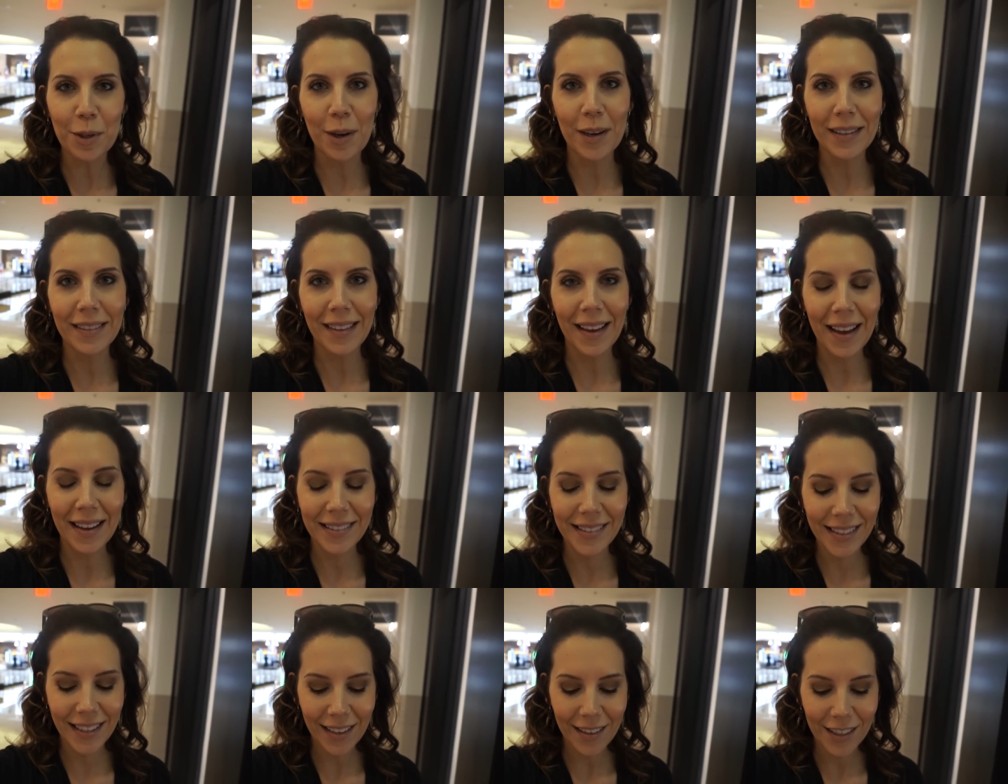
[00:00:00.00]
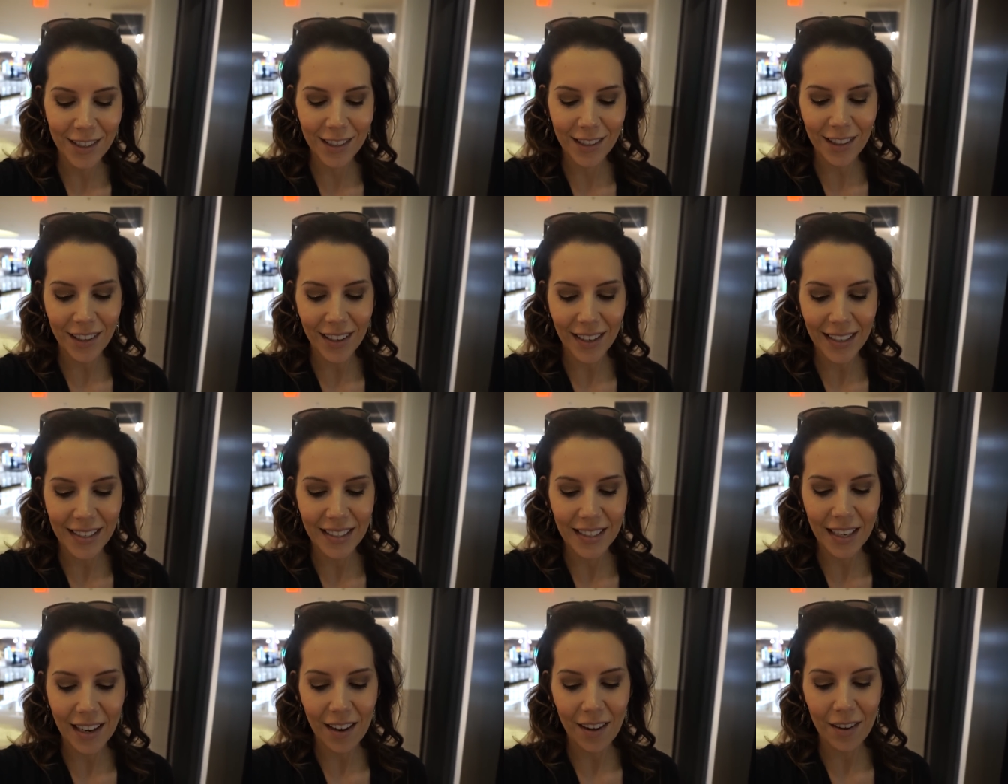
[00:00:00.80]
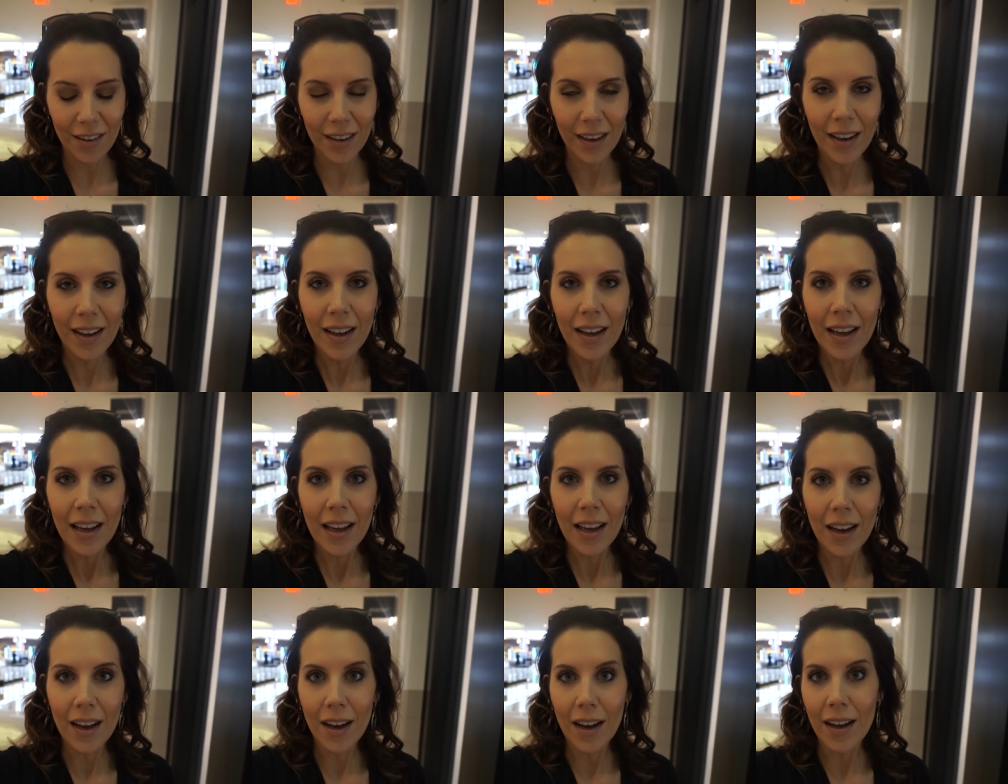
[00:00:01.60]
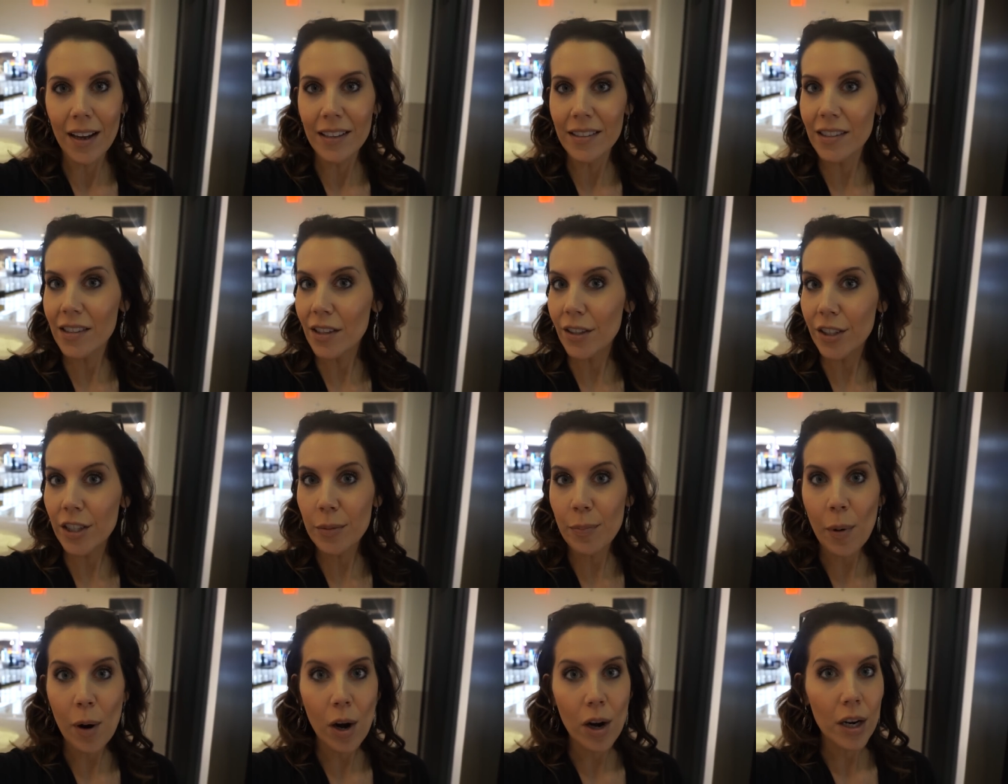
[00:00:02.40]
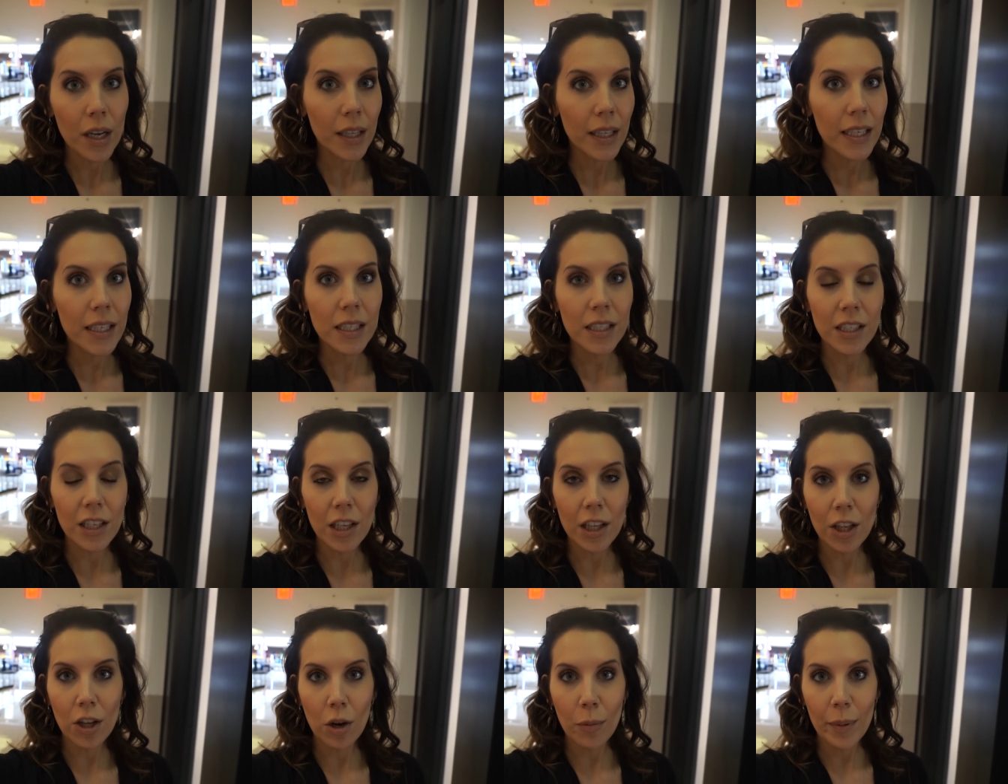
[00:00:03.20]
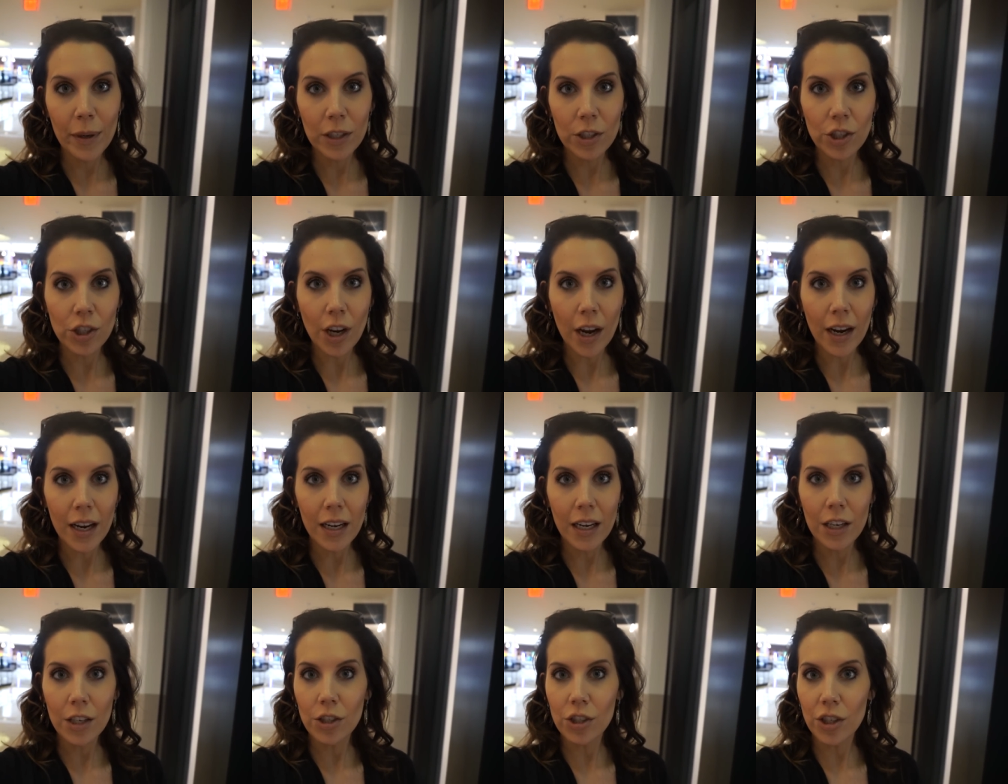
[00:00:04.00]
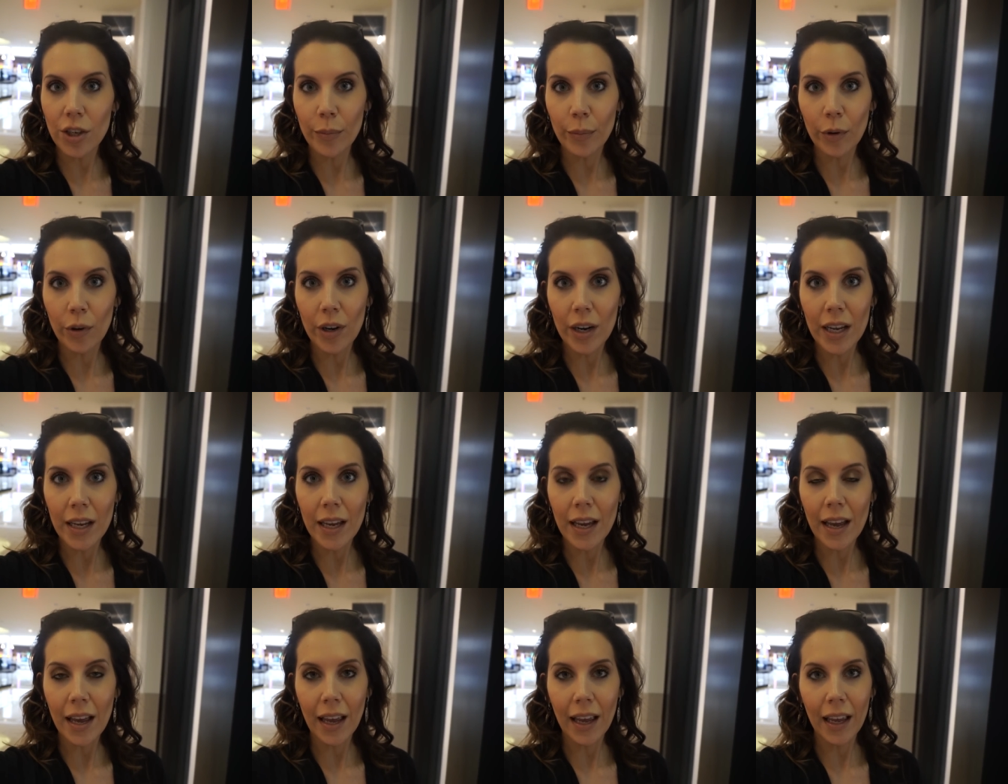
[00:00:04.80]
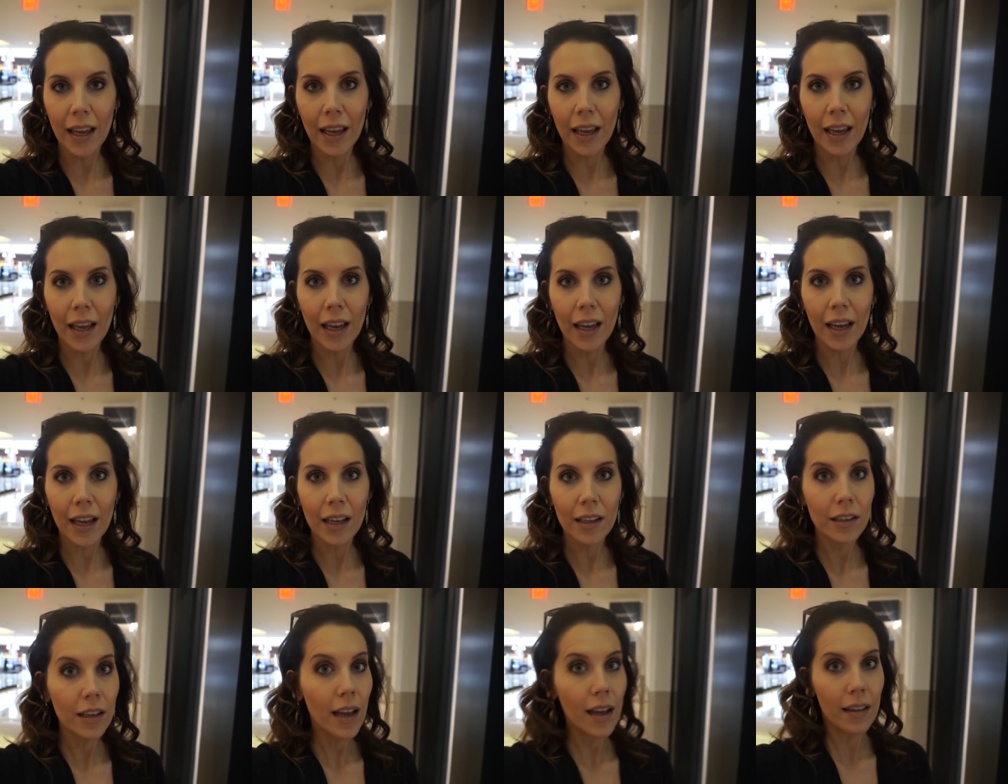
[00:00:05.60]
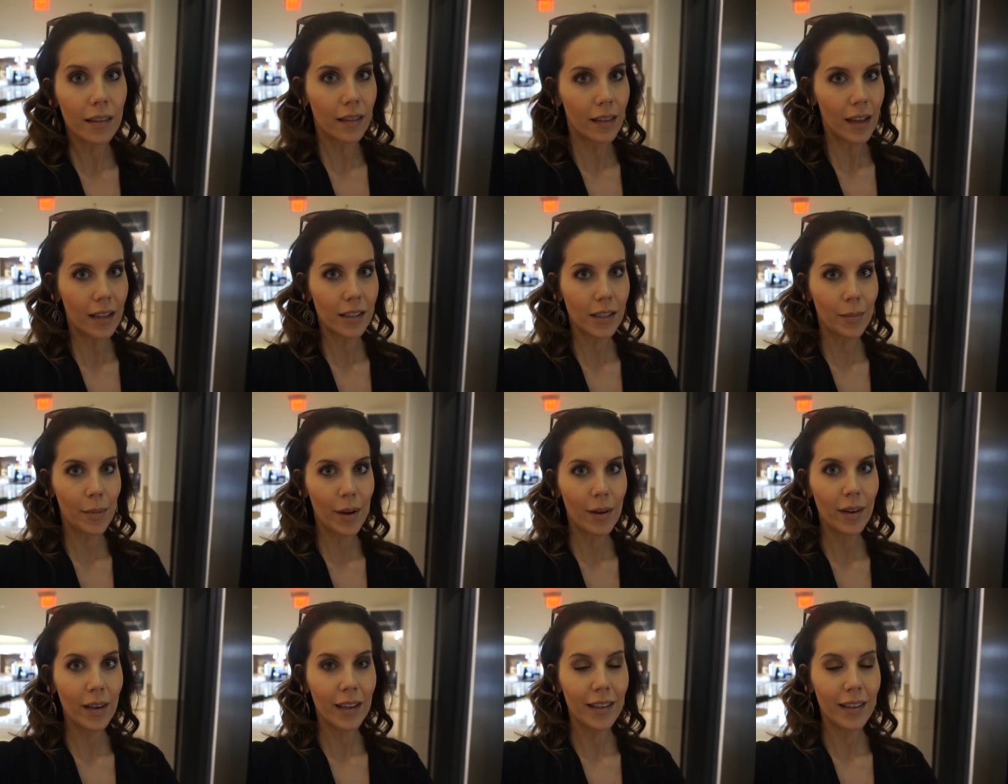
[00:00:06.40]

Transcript: doing that instead of just looking down. Uh, still sparkly, still a little bit shiny, shimmery, and yeah, that's about